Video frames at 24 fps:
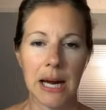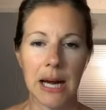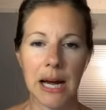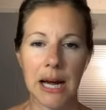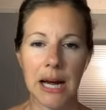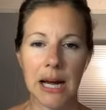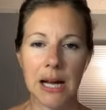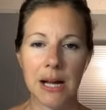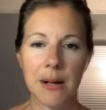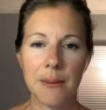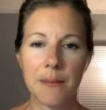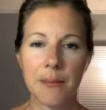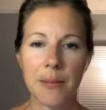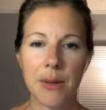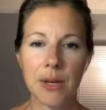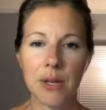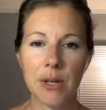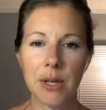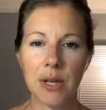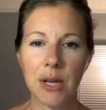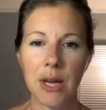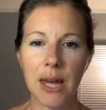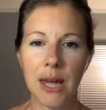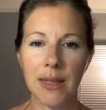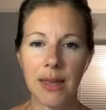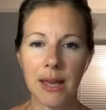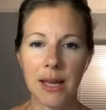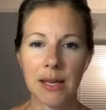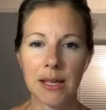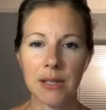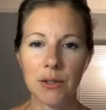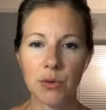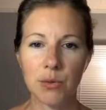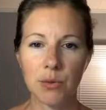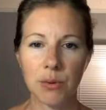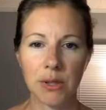And that
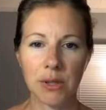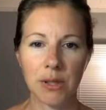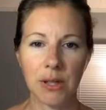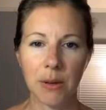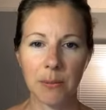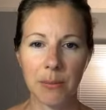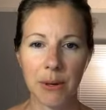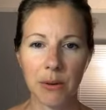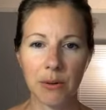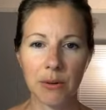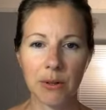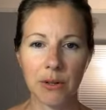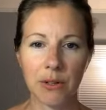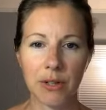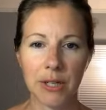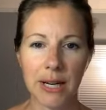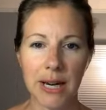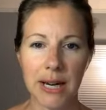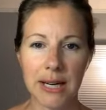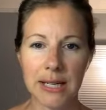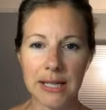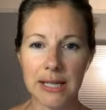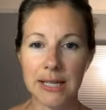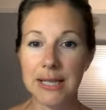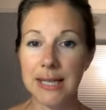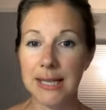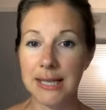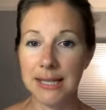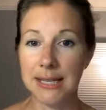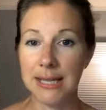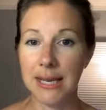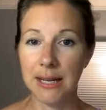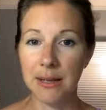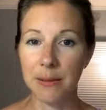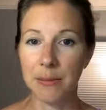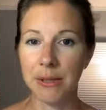is really about creating
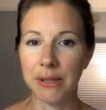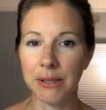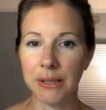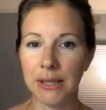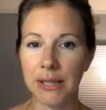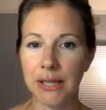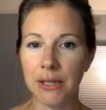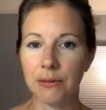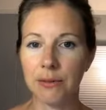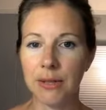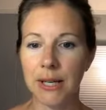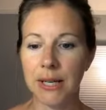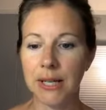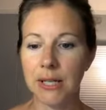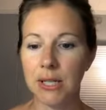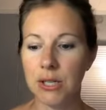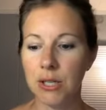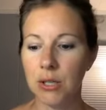sustainability, right?